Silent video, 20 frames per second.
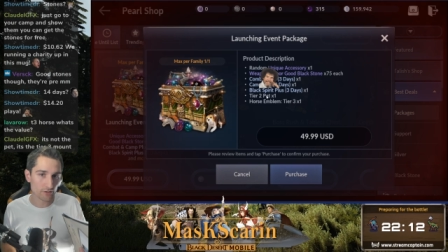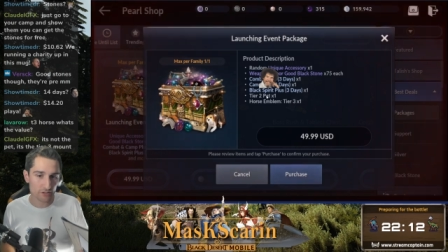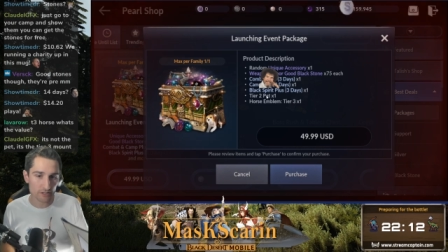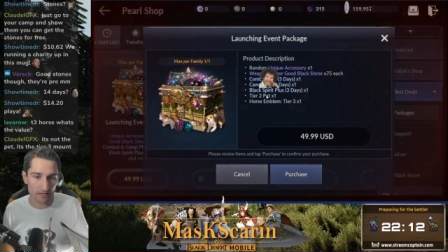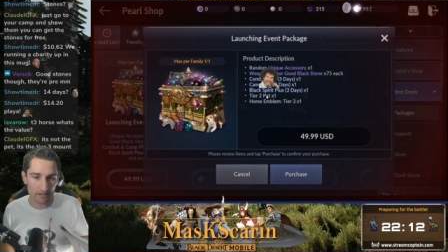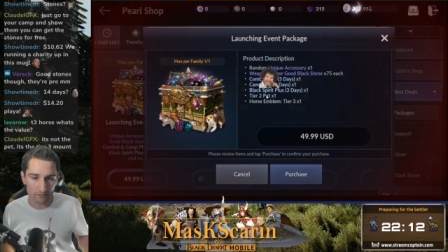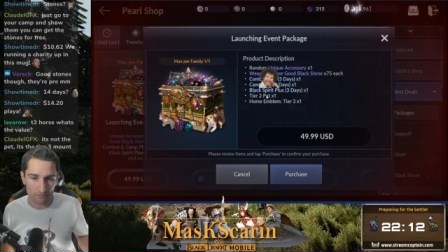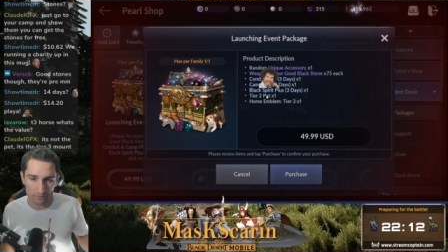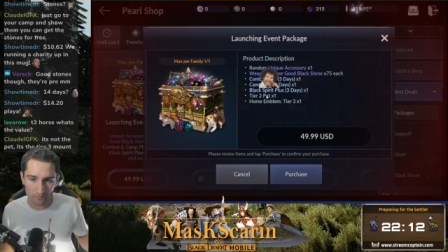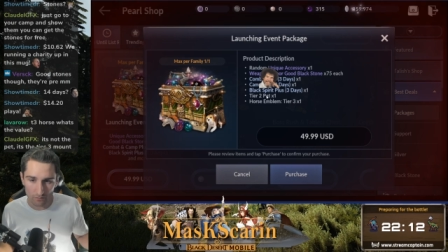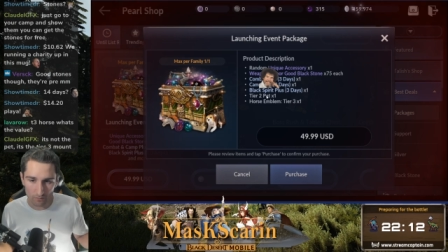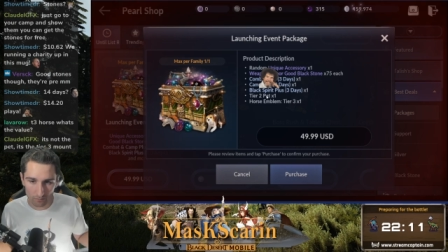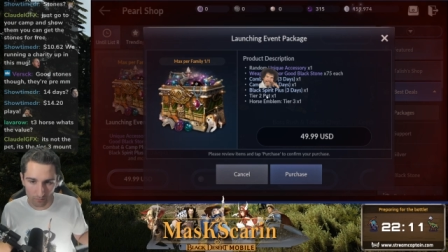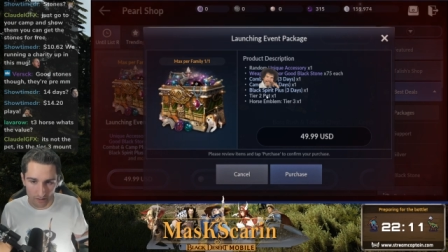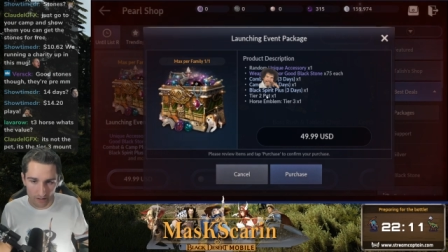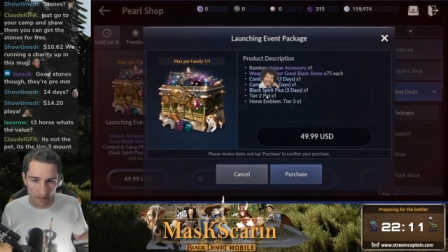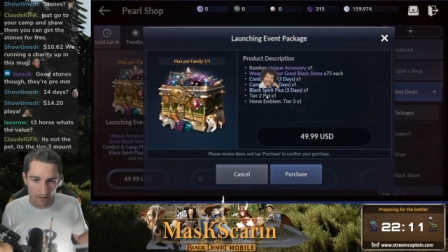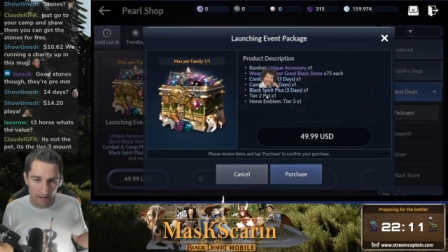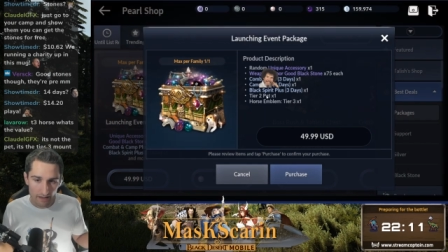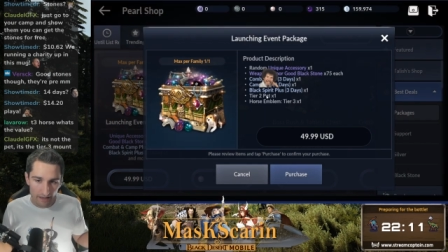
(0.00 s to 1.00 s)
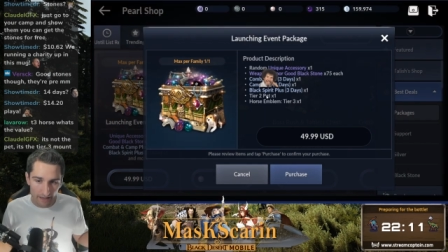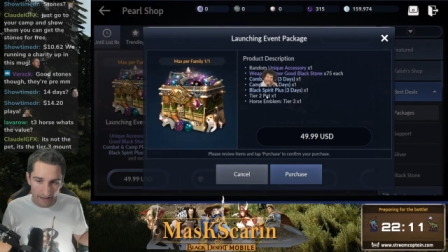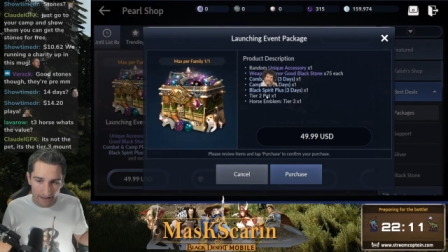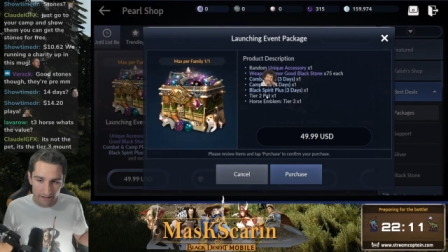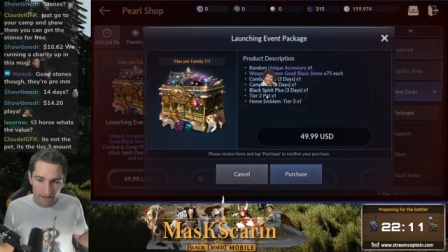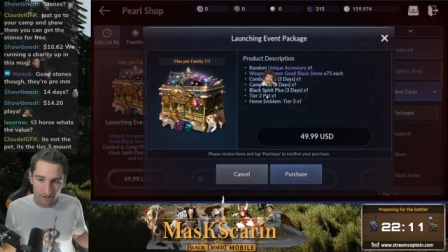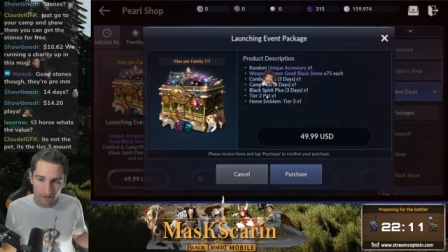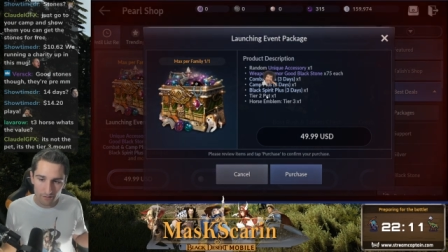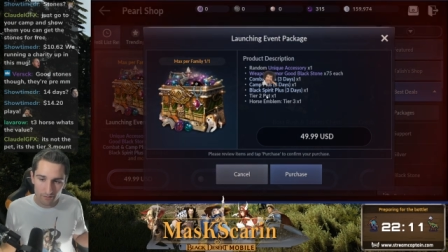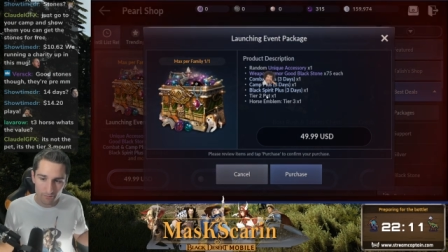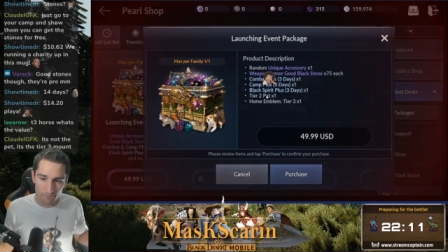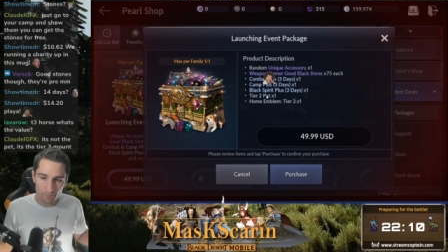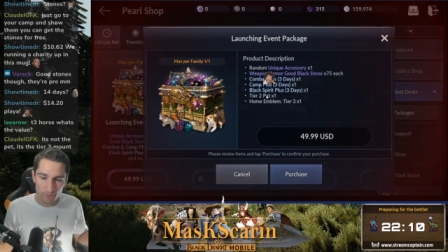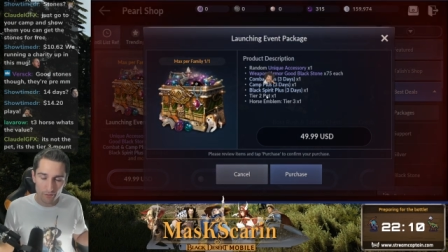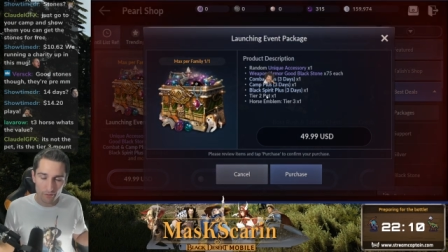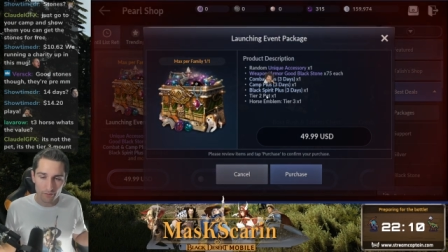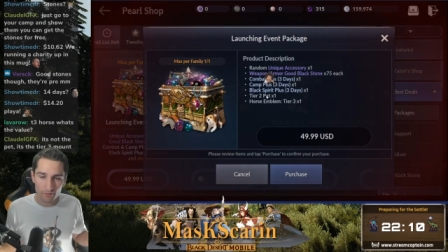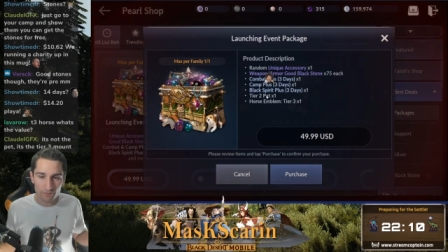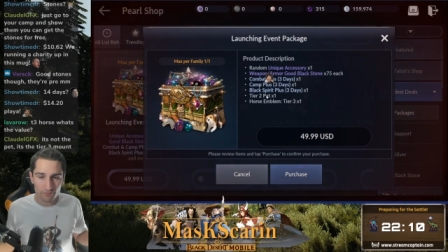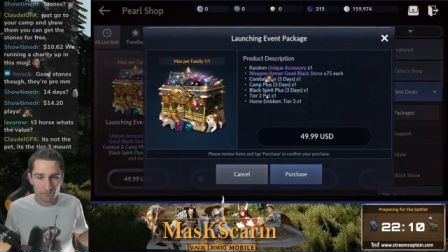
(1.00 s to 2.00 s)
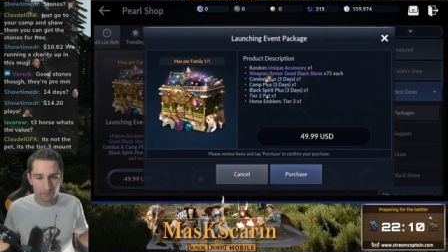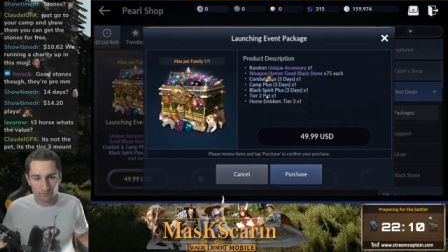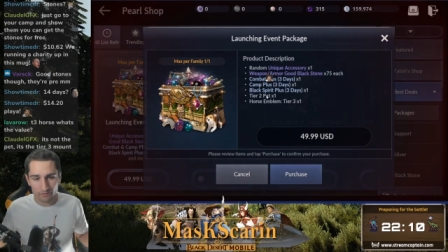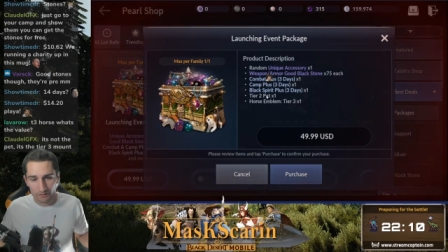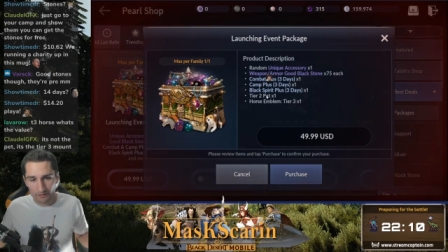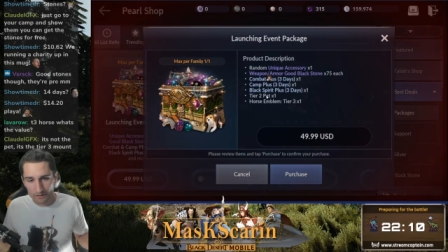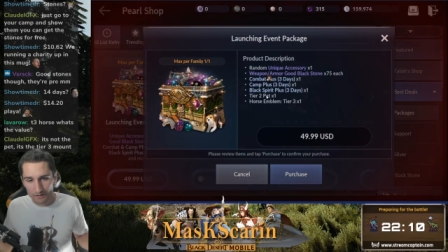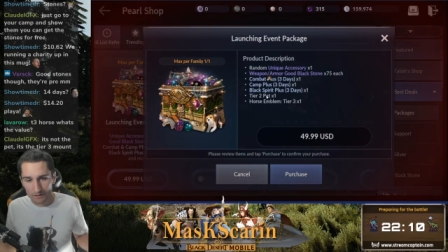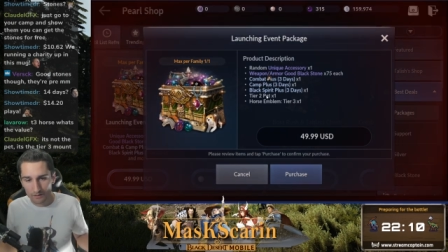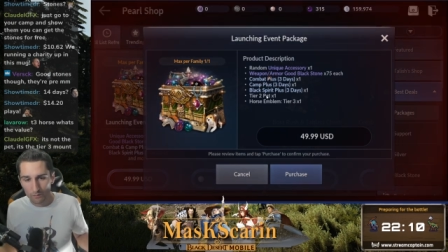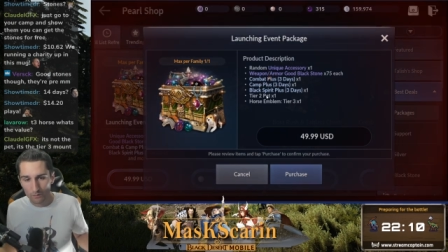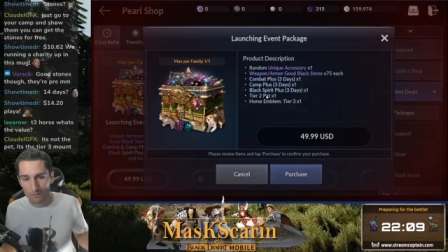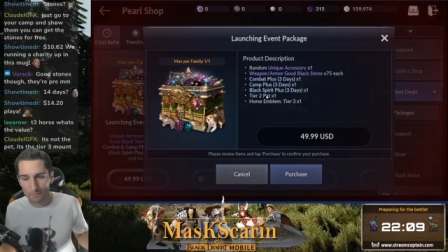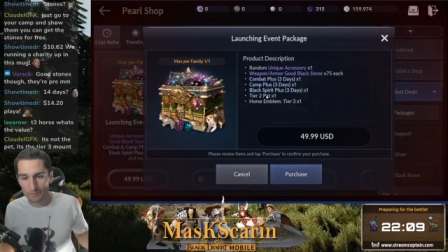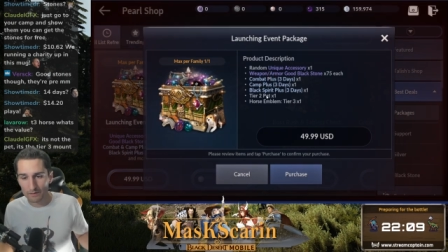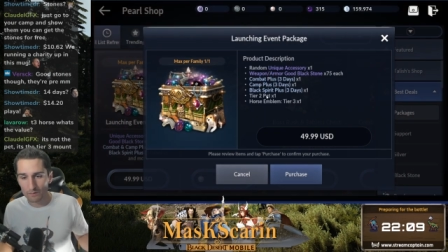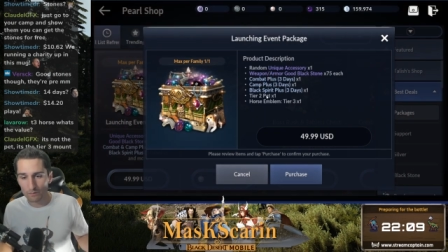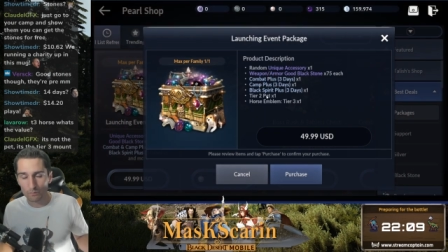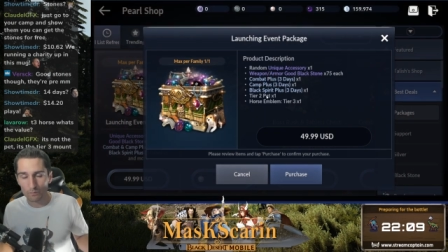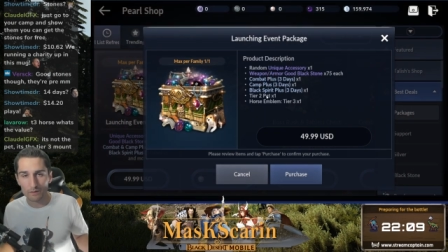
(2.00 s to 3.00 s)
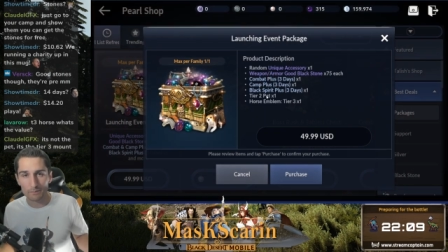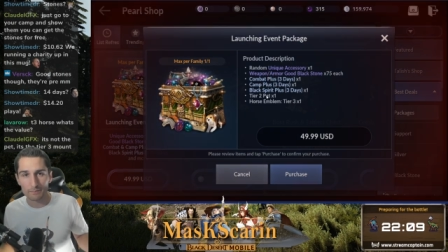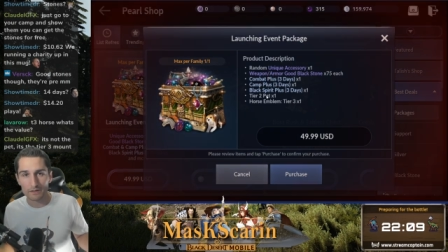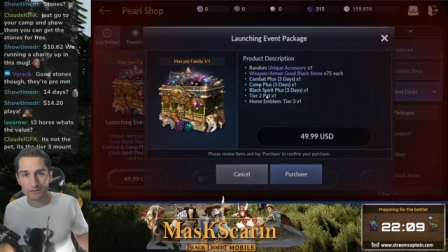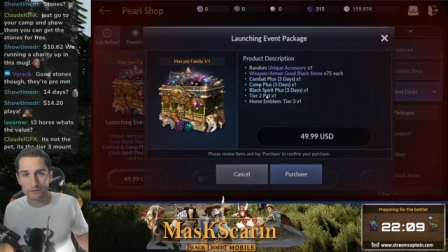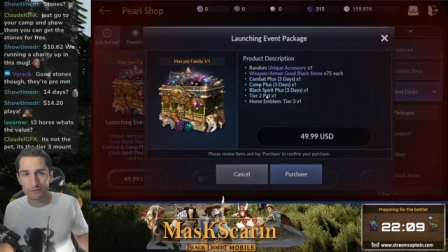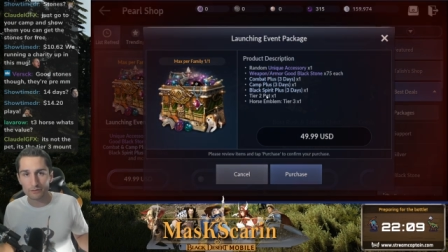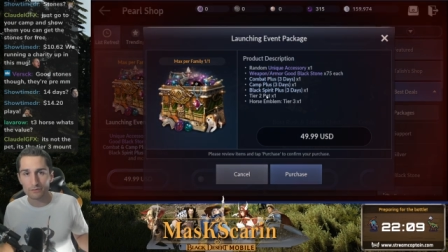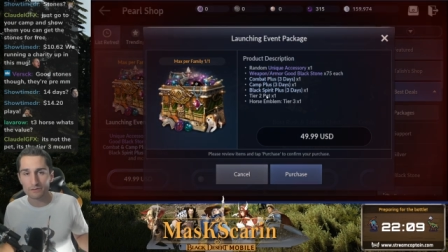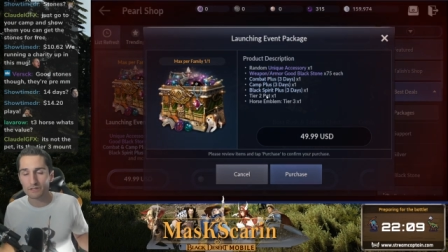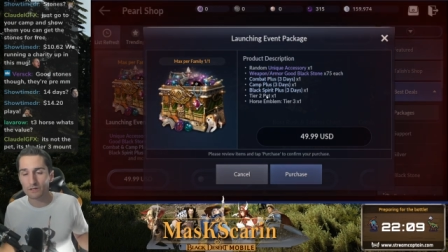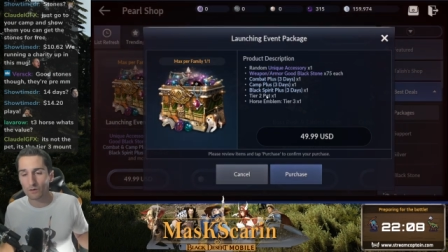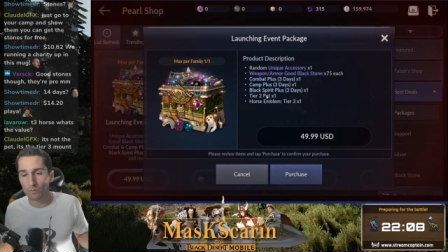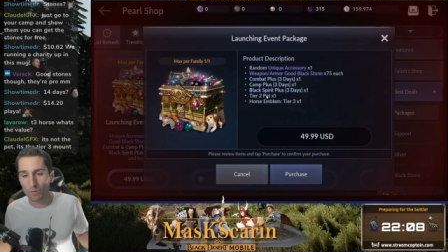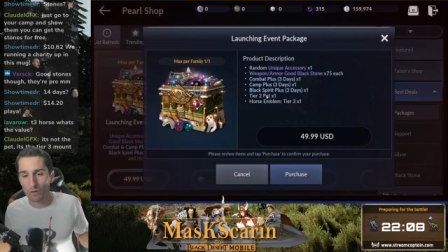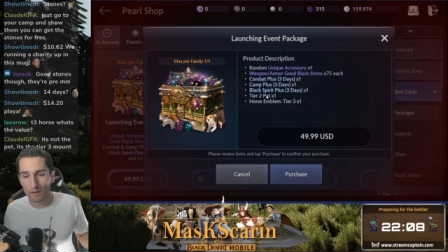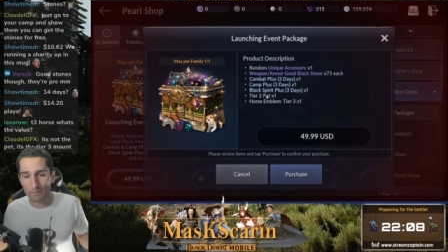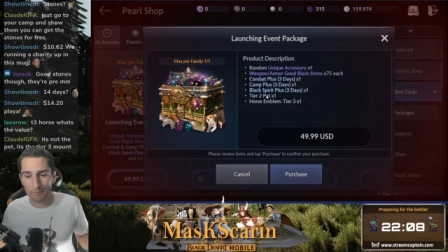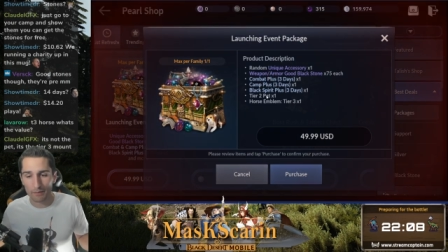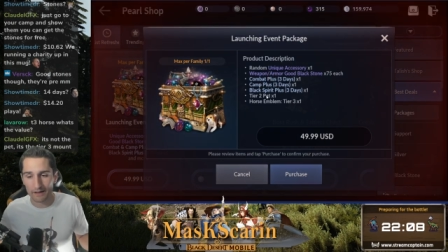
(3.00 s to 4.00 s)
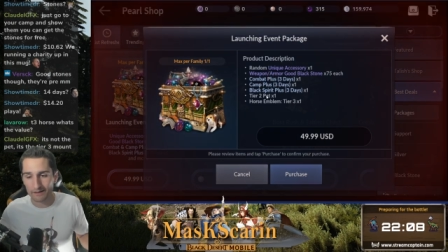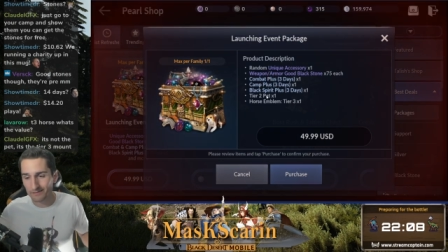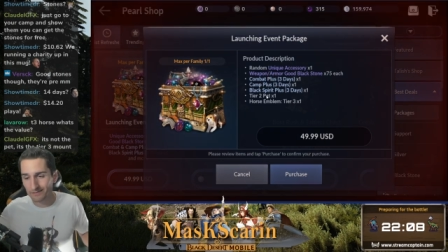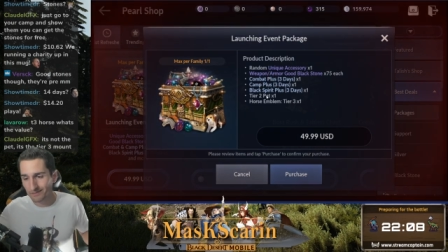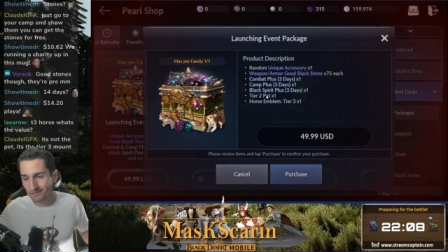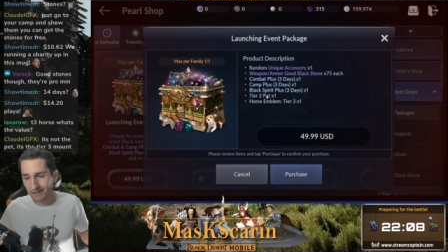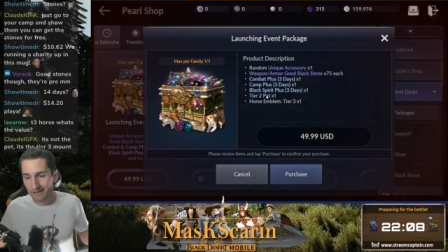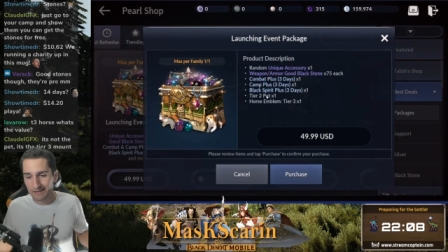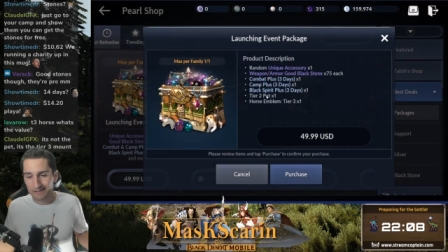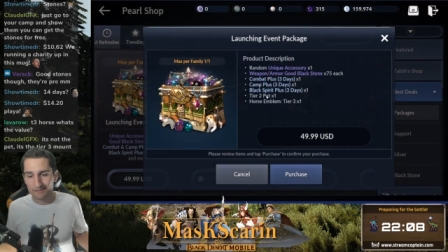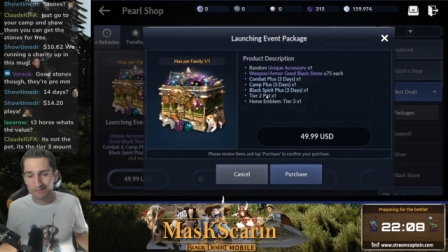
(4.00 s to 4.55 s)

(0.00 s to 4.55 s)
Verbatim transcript: chance so 800 pearls would be would be two tier one pets.